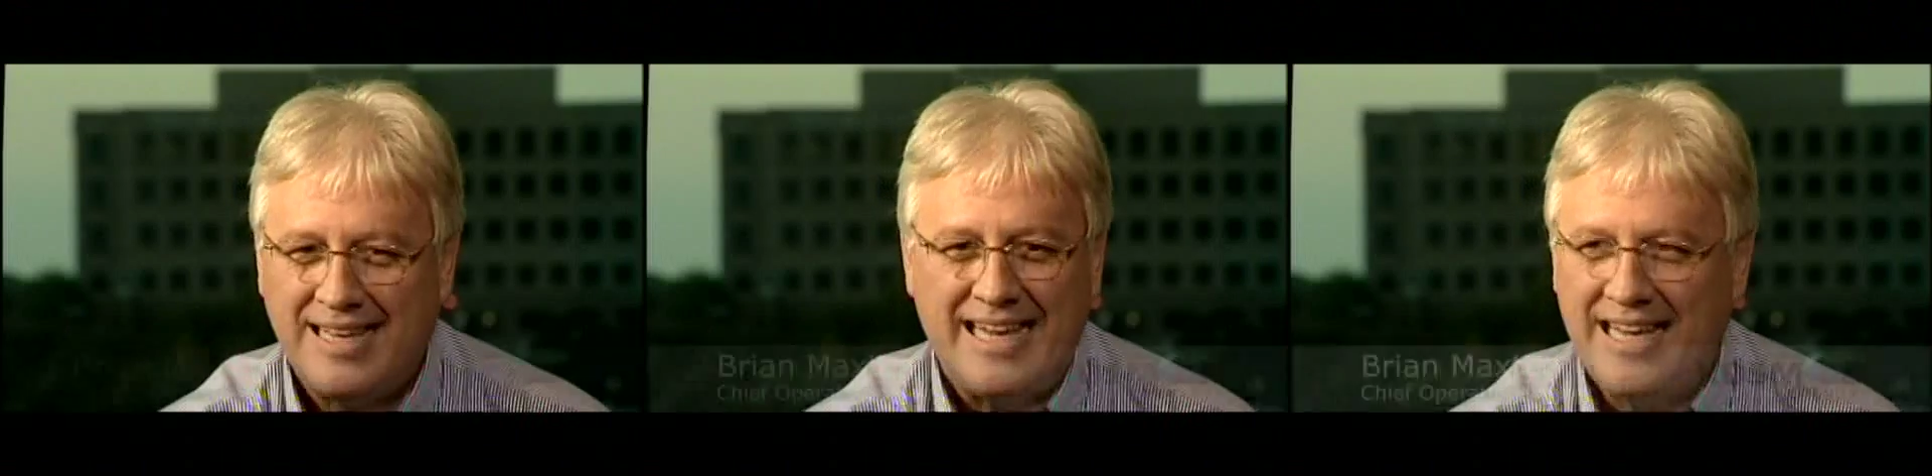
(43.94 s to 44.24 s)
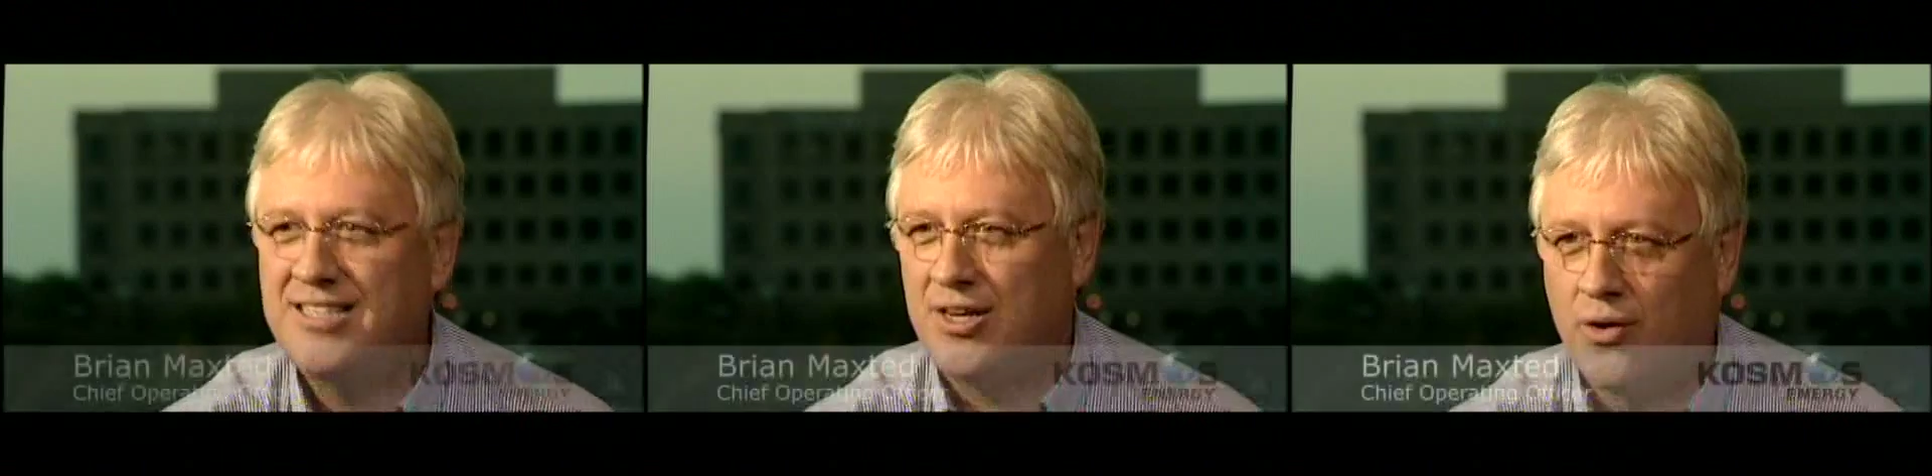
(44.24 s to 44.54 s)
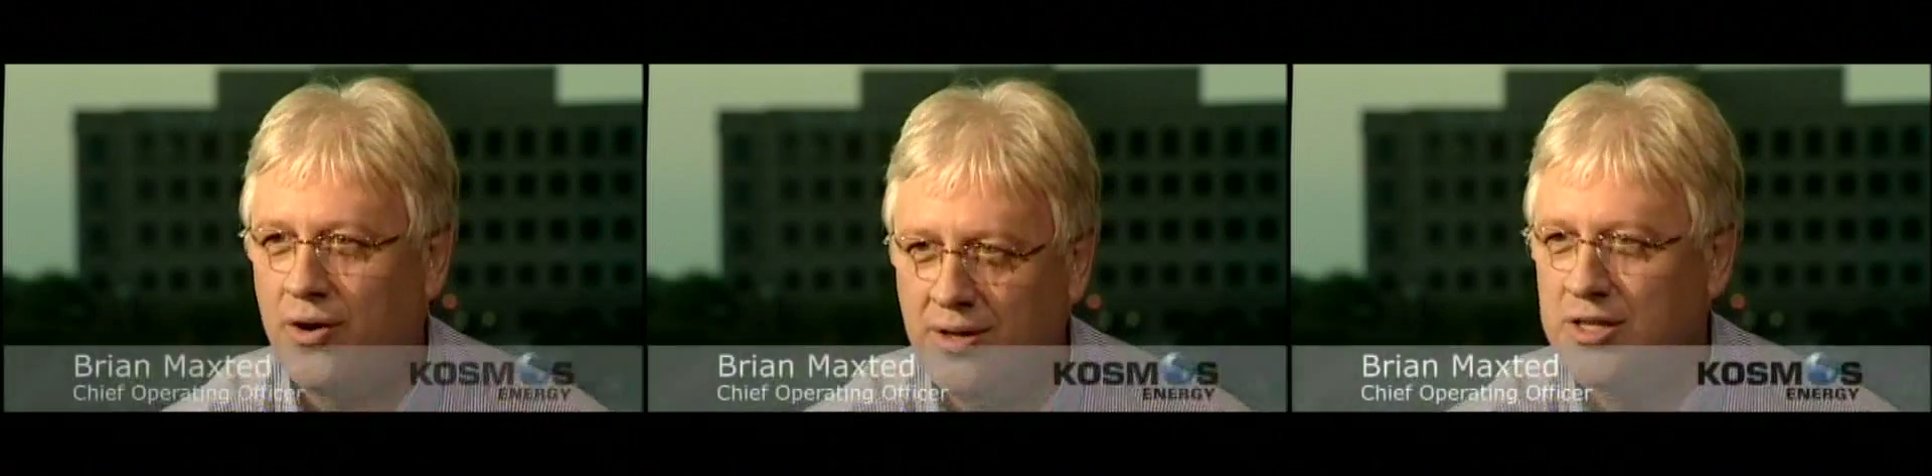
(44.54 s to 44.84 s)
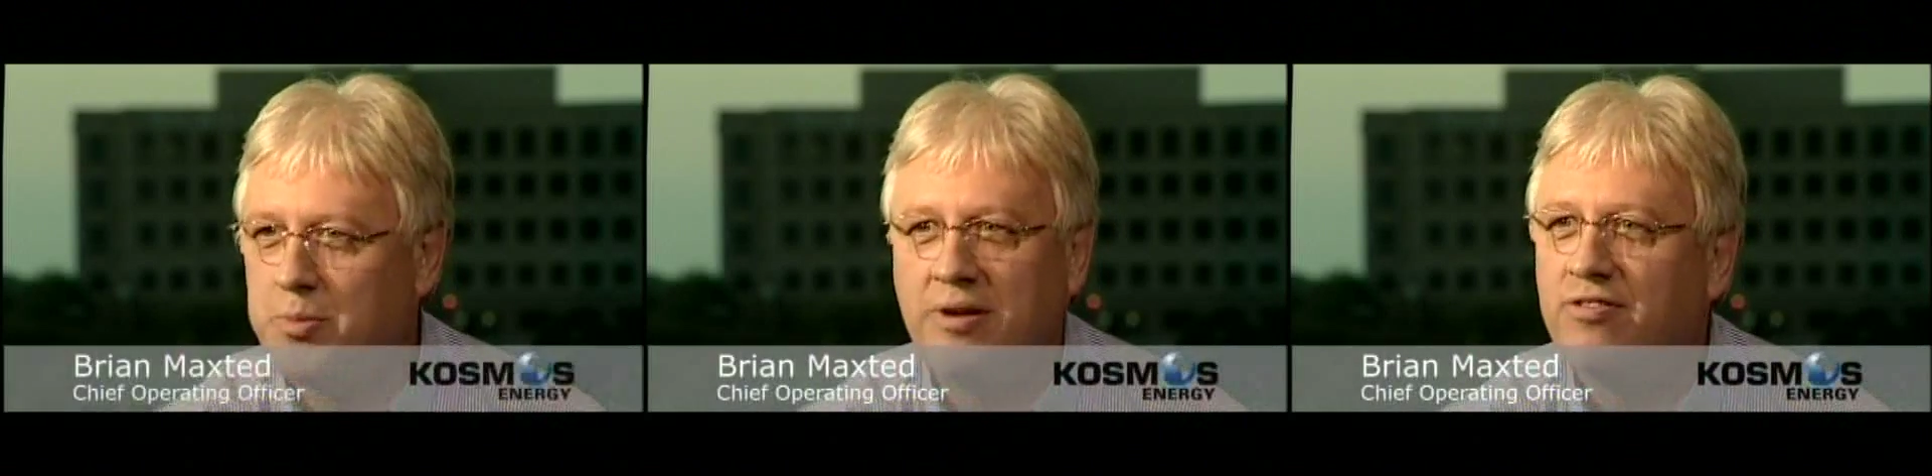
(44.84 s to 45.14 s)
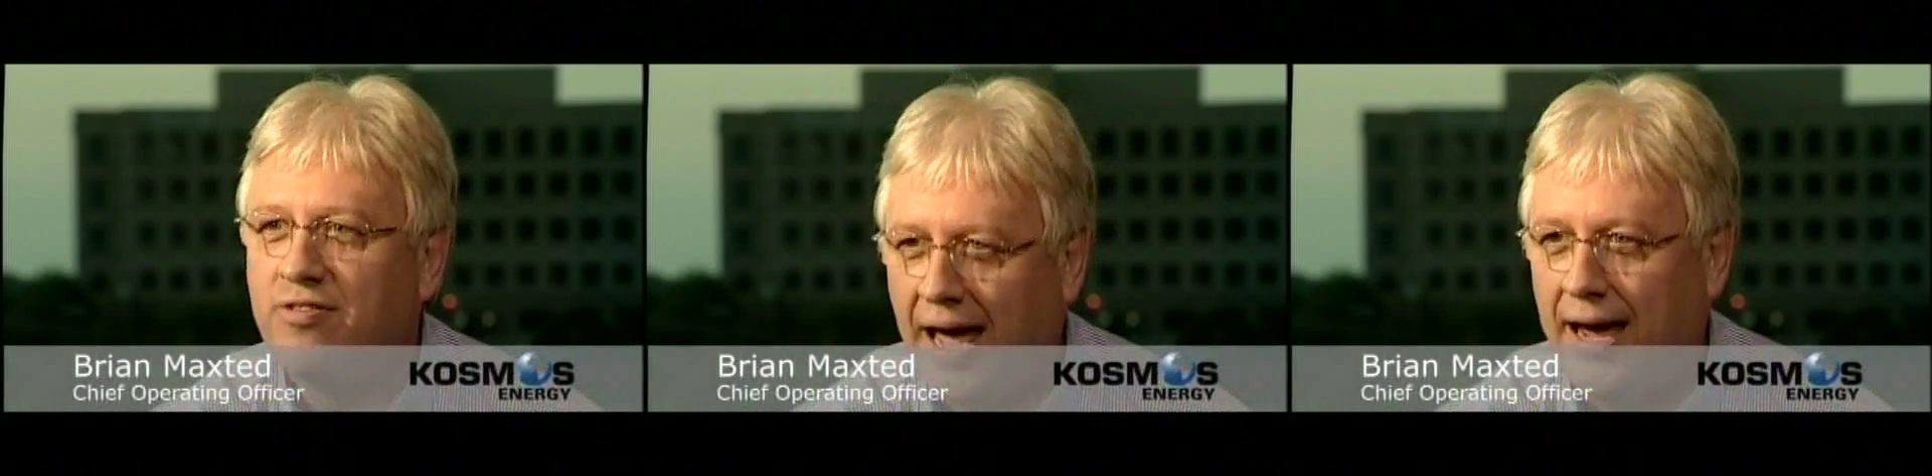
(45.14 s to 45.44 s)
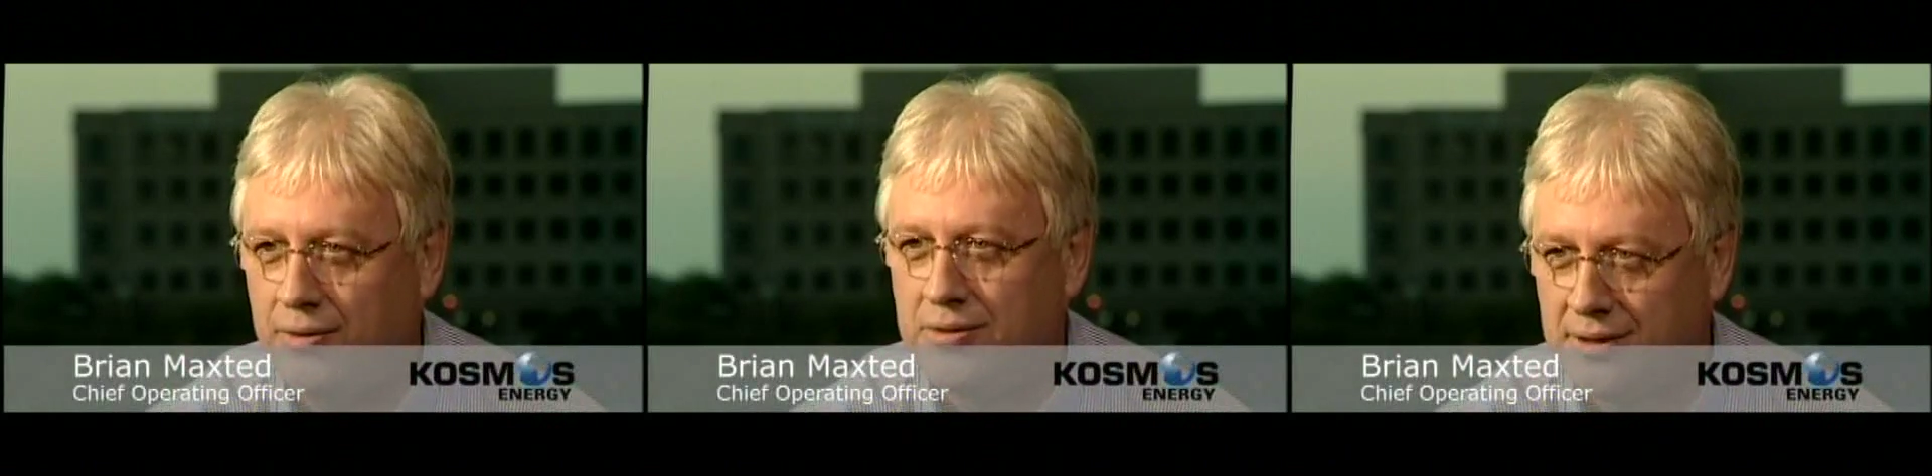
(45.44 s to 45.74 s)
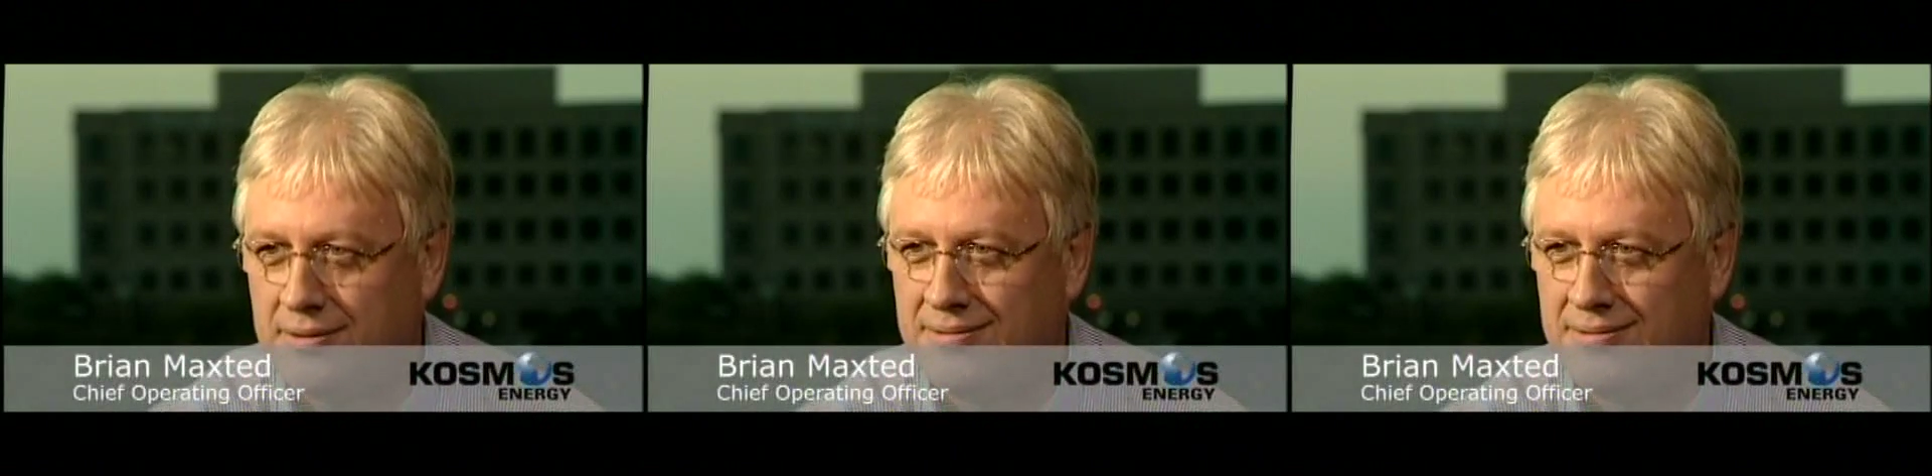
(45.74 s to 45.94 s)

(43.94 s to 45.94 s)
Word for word: The easy oil has been found.